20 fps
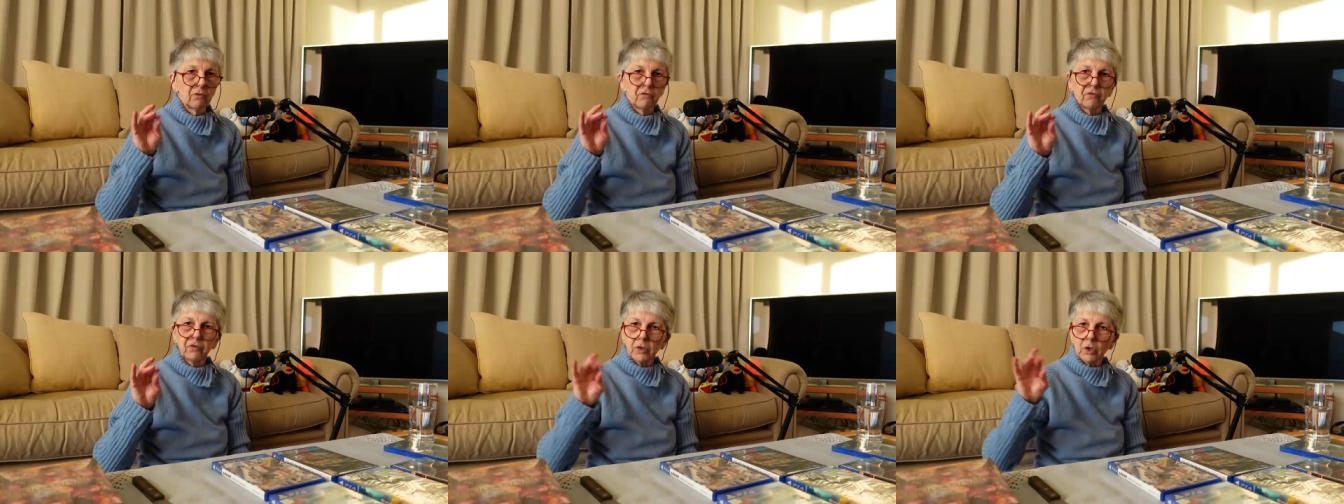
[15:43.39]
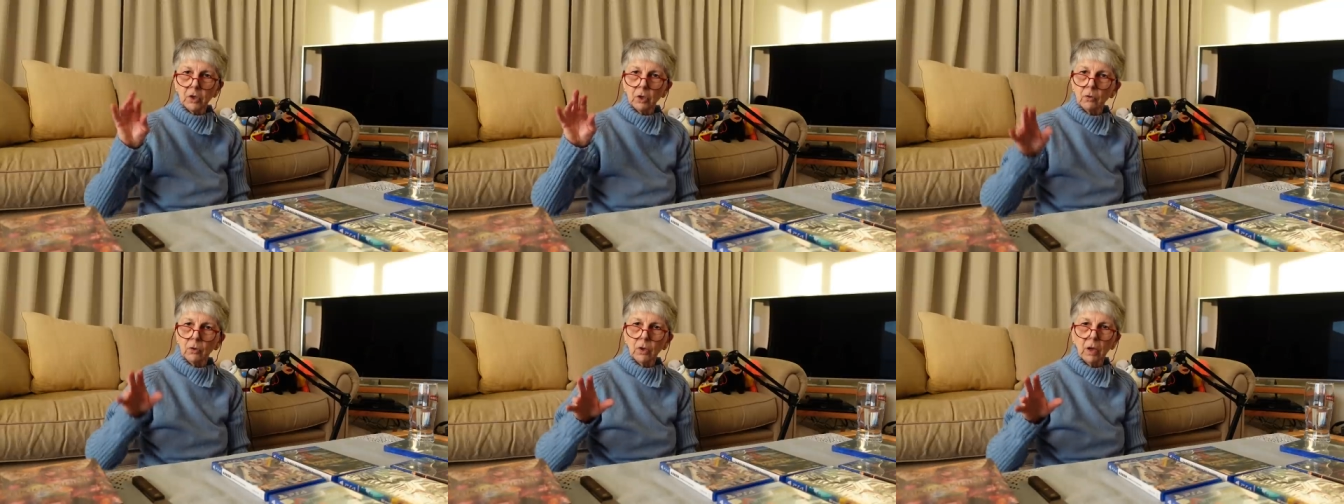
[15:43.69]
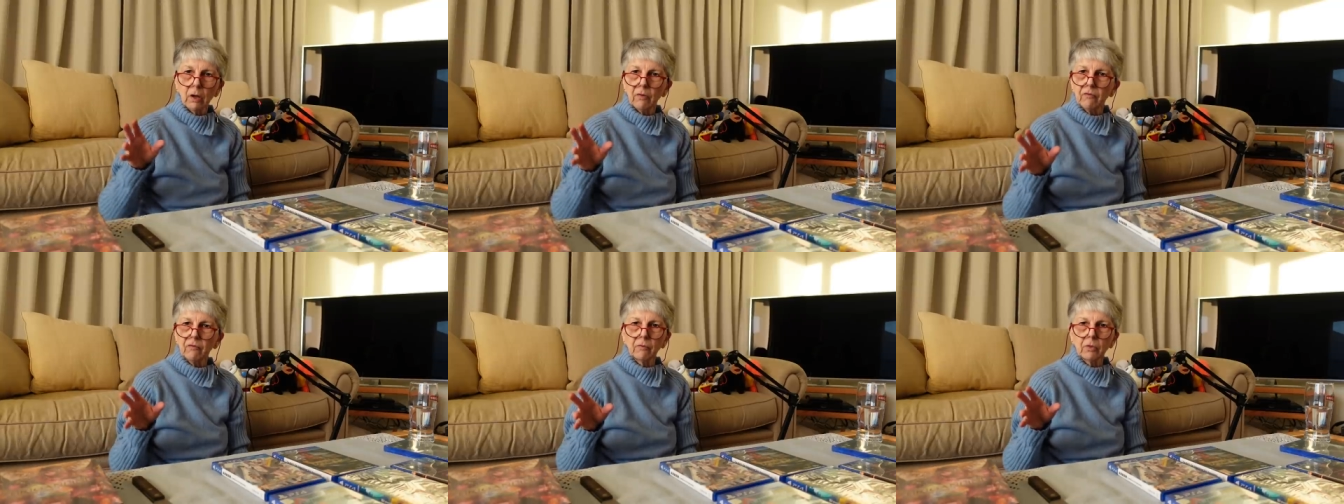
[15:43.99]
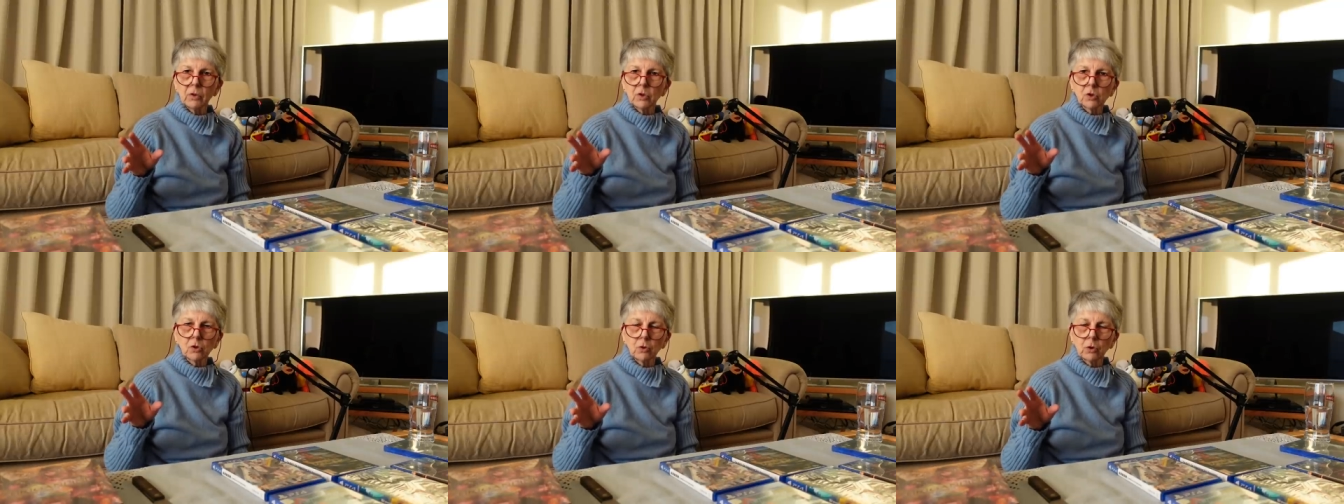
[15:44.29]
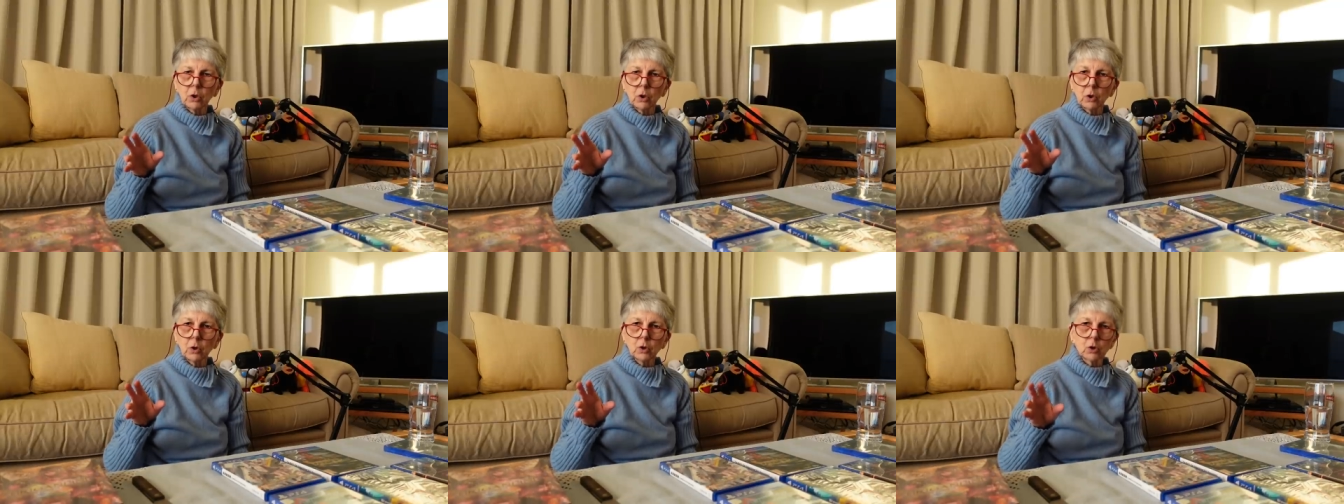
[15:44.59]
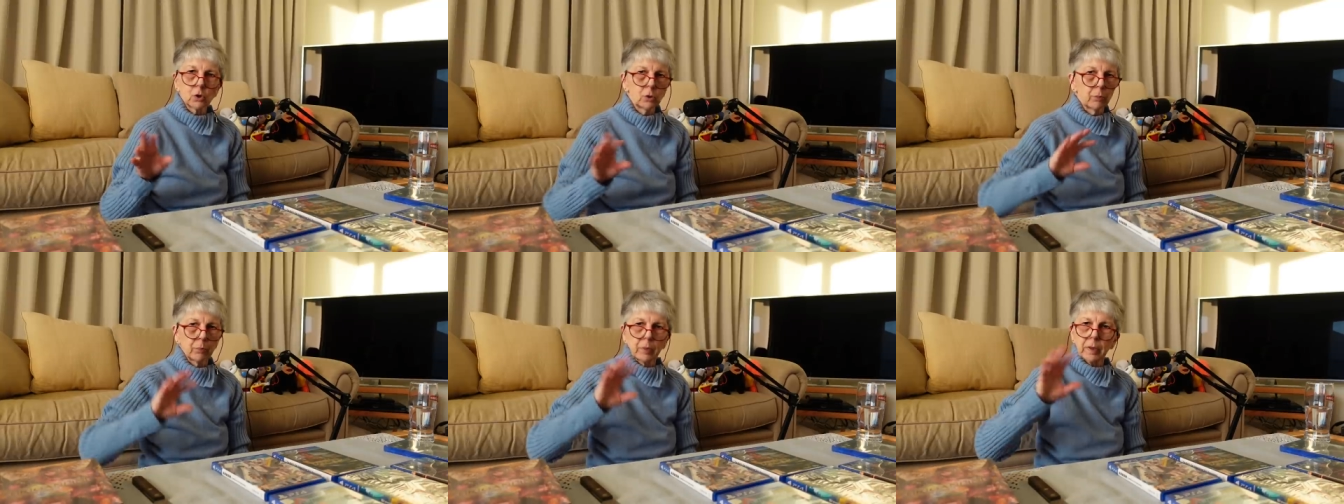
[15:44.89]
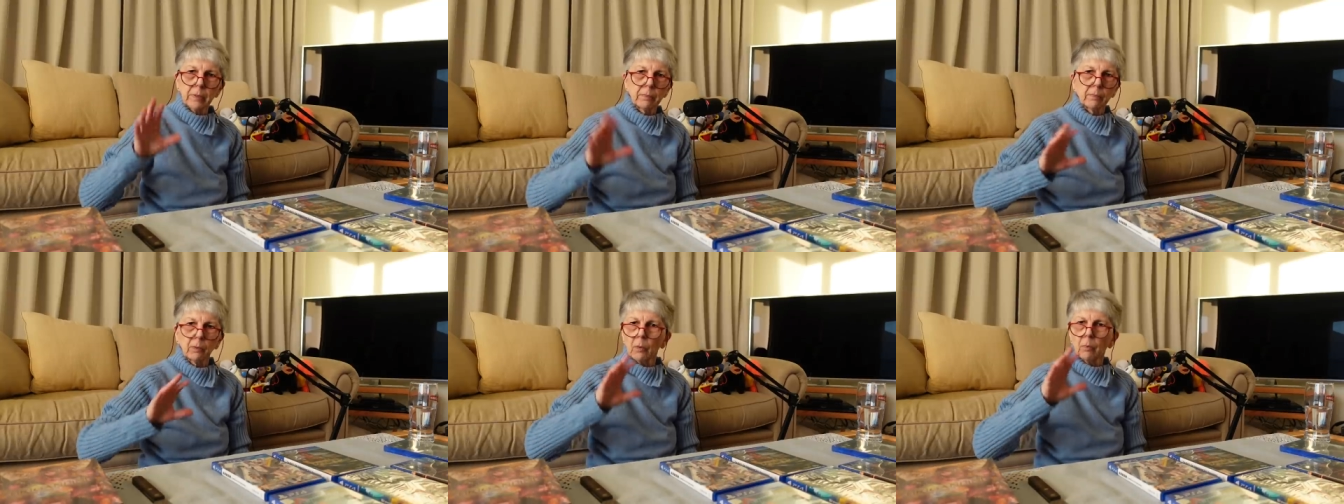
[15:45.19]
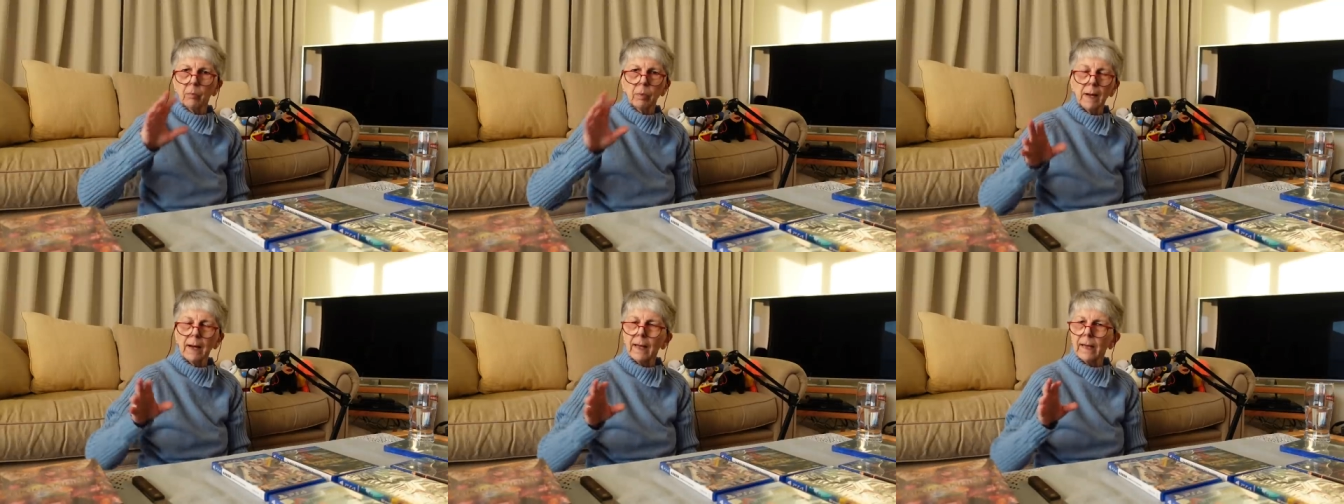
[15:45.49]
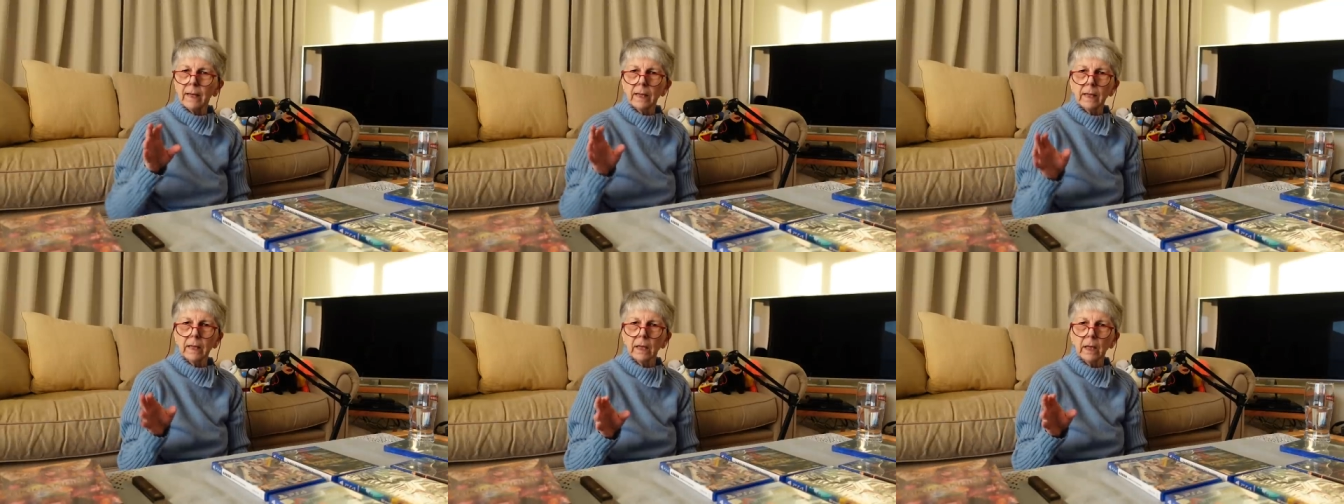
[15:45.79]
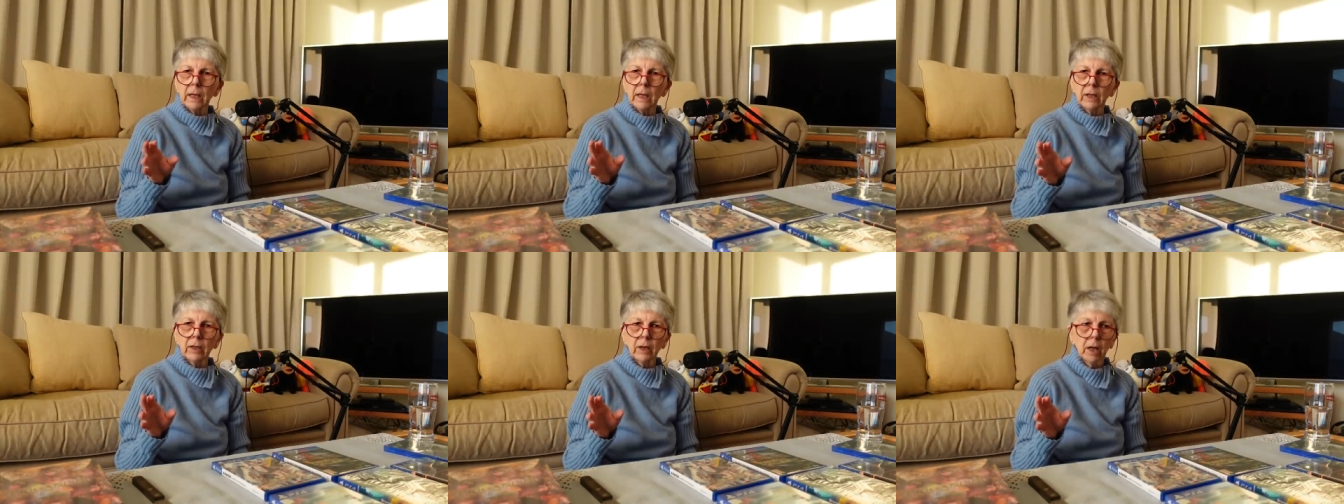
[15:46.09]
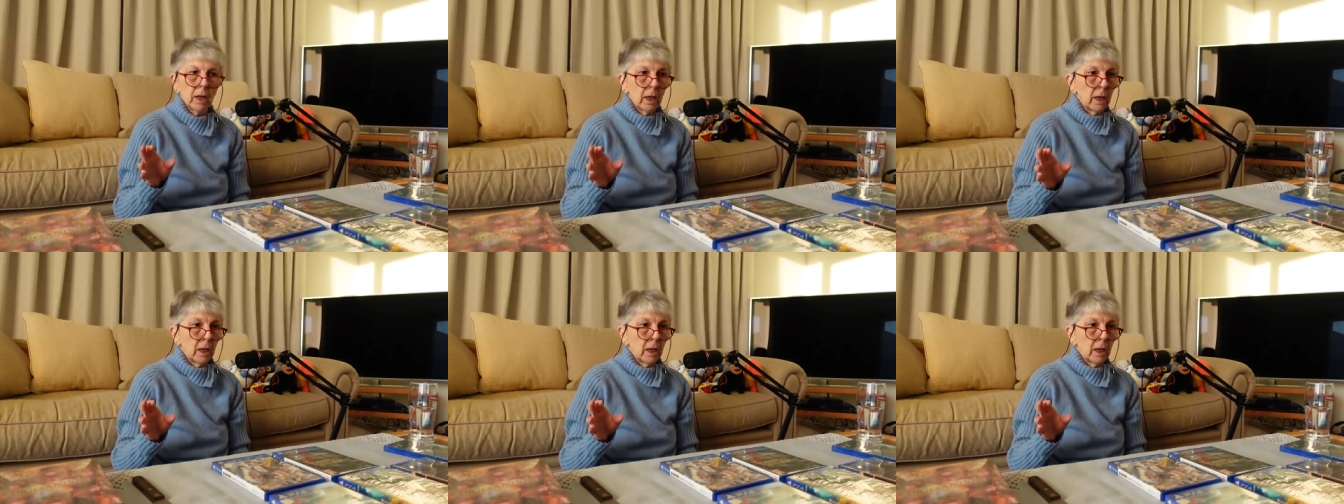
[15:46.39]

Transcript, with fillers: video coverage on YouTube, people playing it,